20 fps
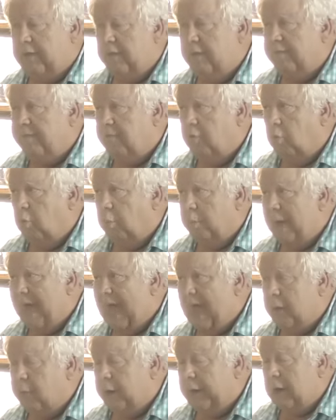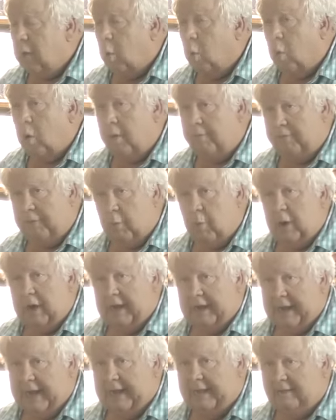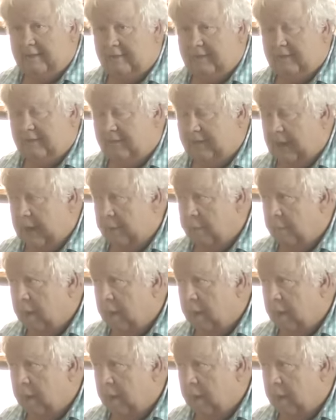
the full battery, or if you want to take 16